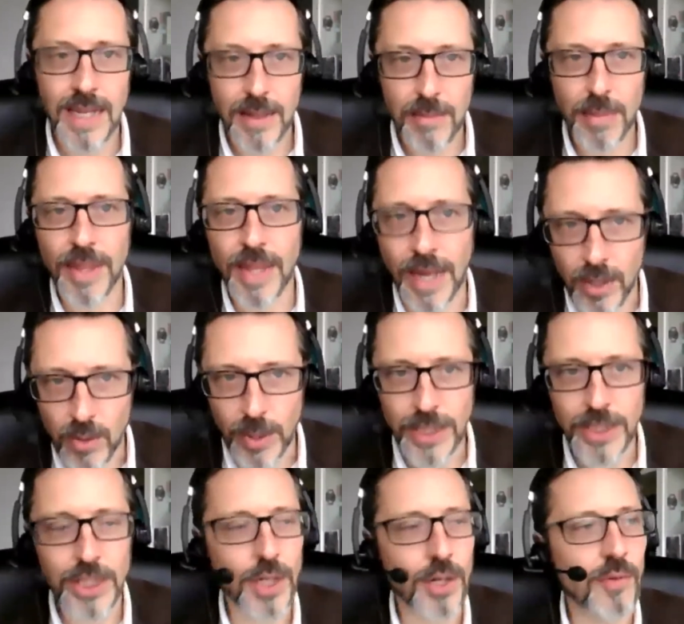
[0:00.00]
But that
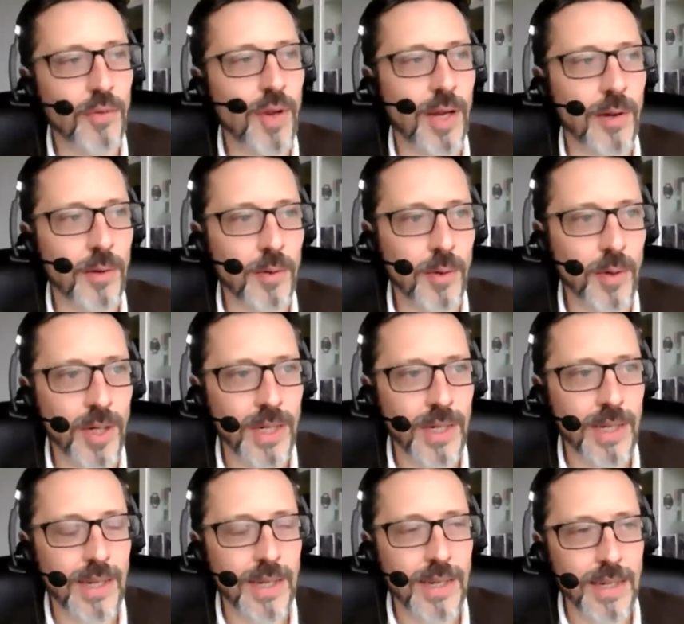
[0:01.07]
question of how
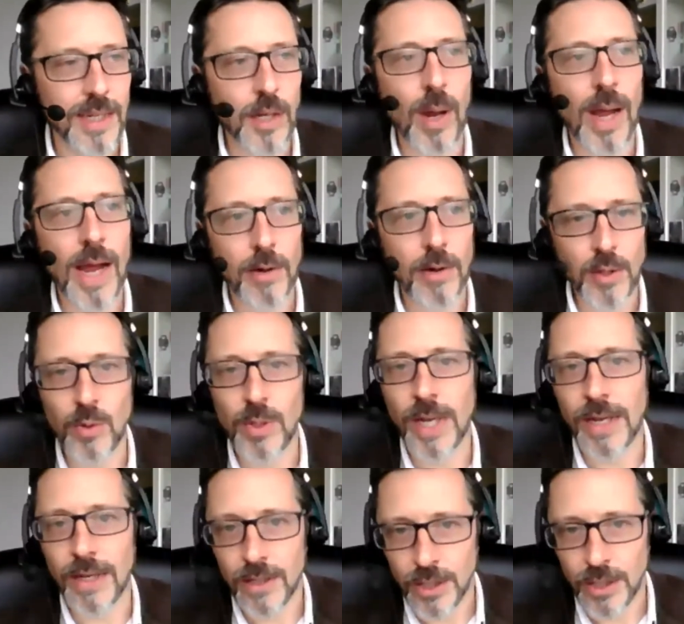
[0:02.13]
you
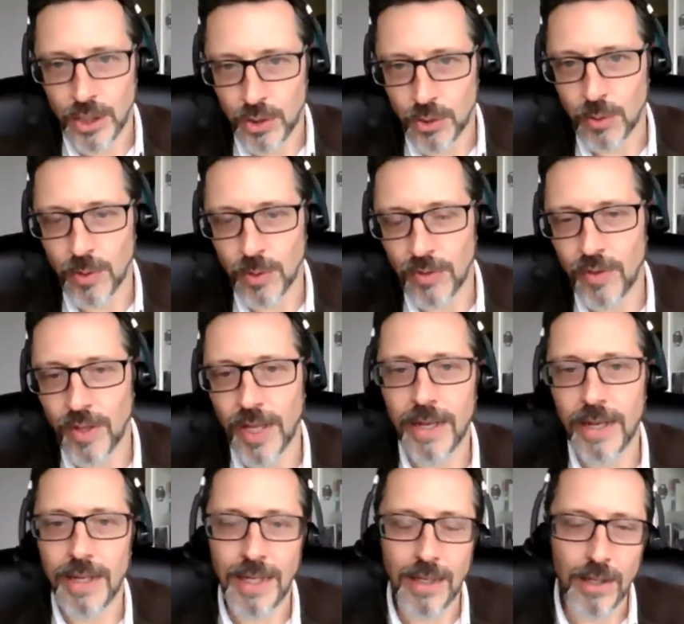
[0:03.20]
get control of
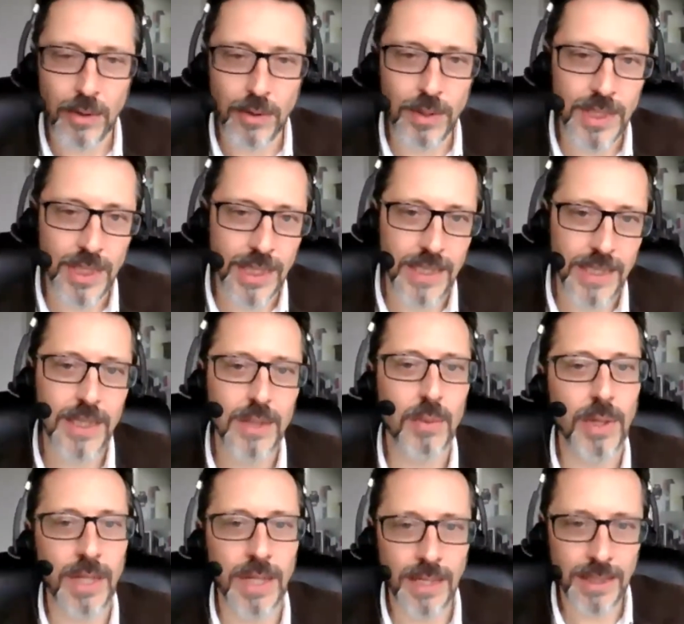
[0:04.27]
that in a context
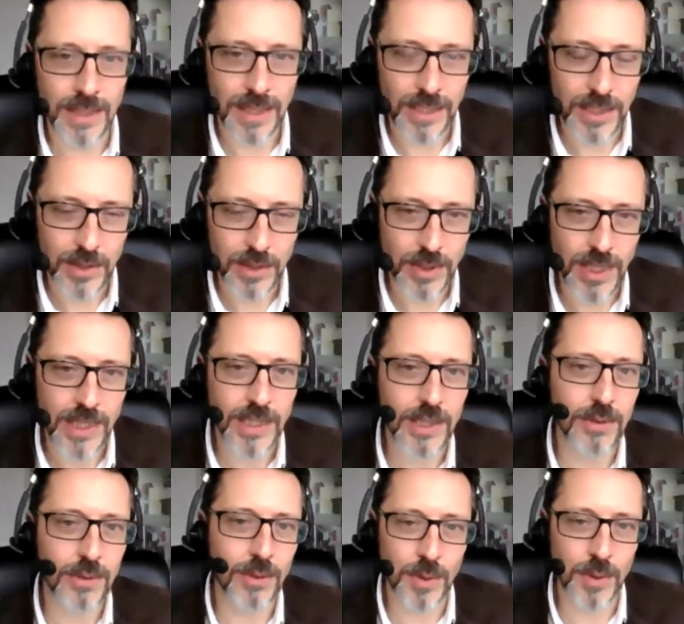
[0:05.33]
when the international
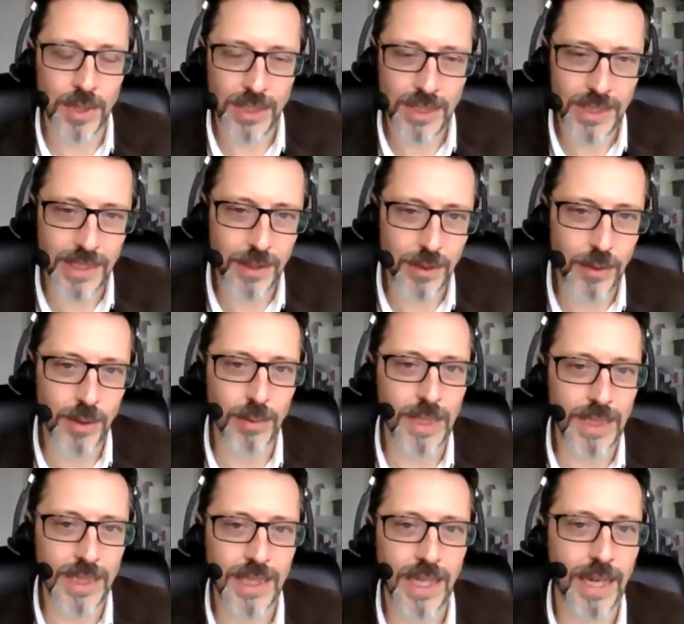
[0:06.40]
tax rules continue to
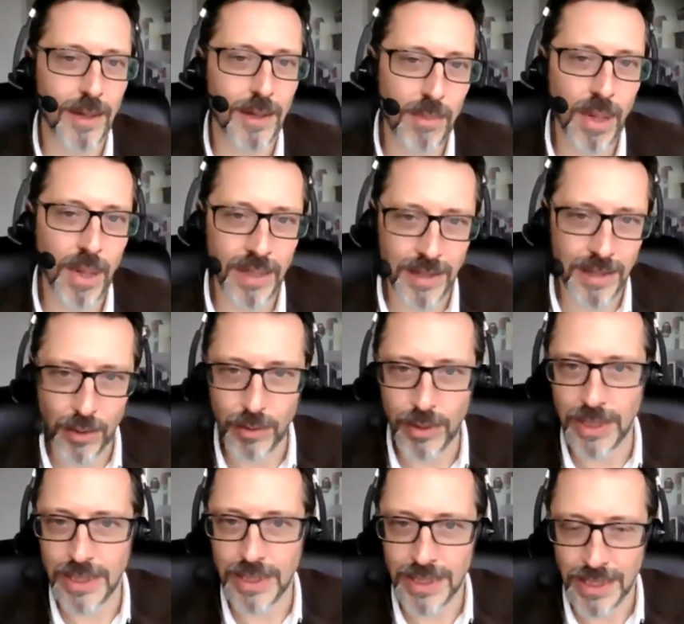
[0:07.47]
be set by the
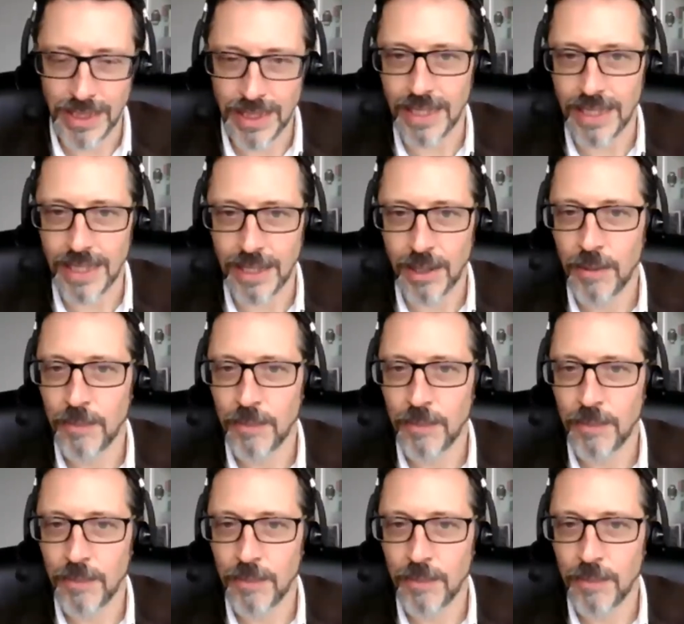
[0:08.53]
OECD,